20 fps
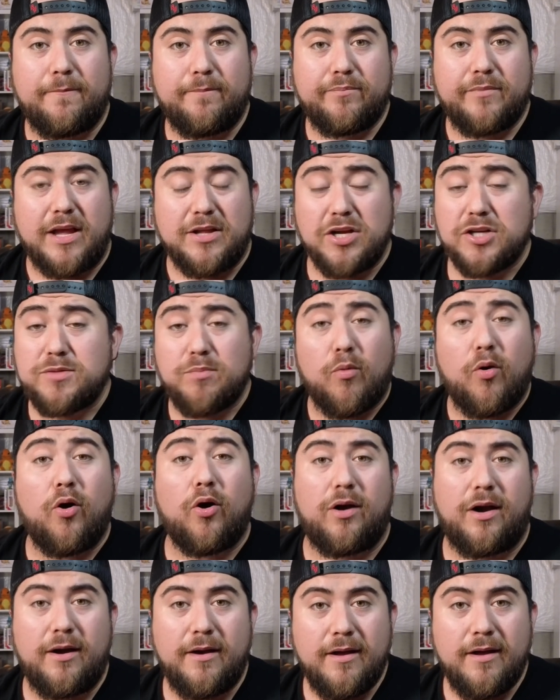And there's
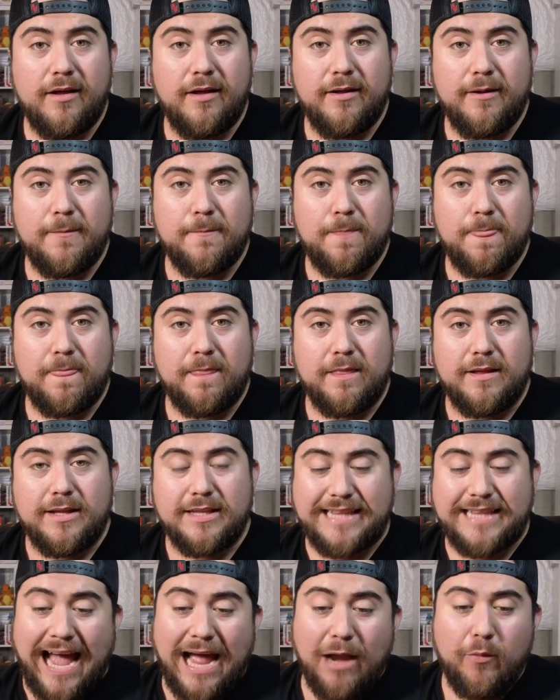more.
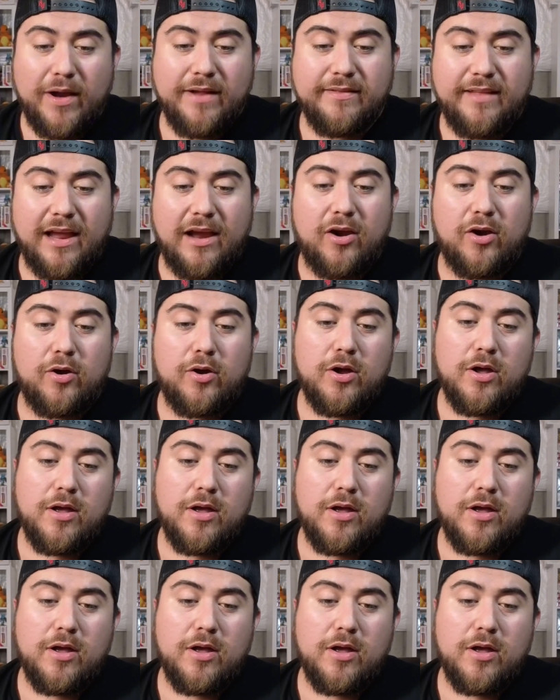That right there